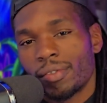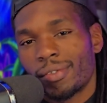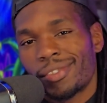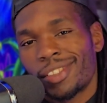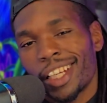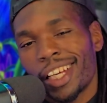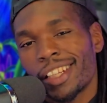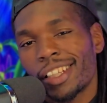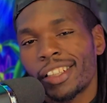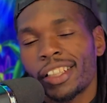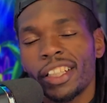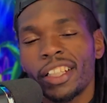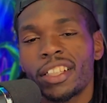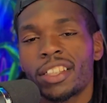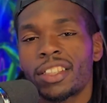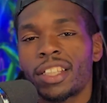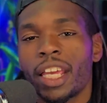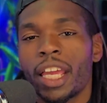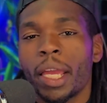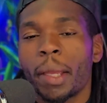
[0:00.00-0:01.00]
technically the
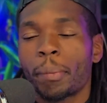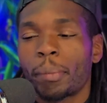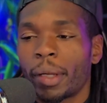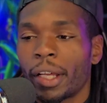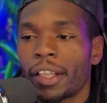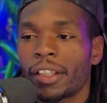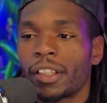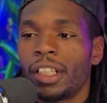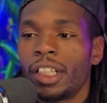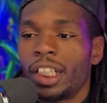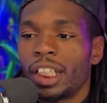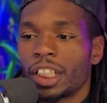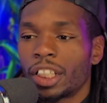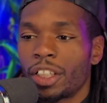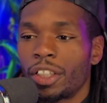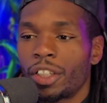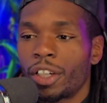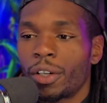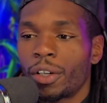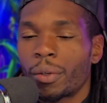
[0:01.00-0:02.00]
same, but
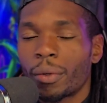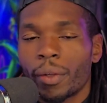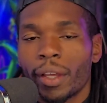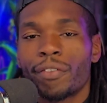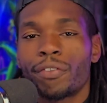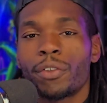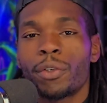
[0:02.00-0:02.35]
if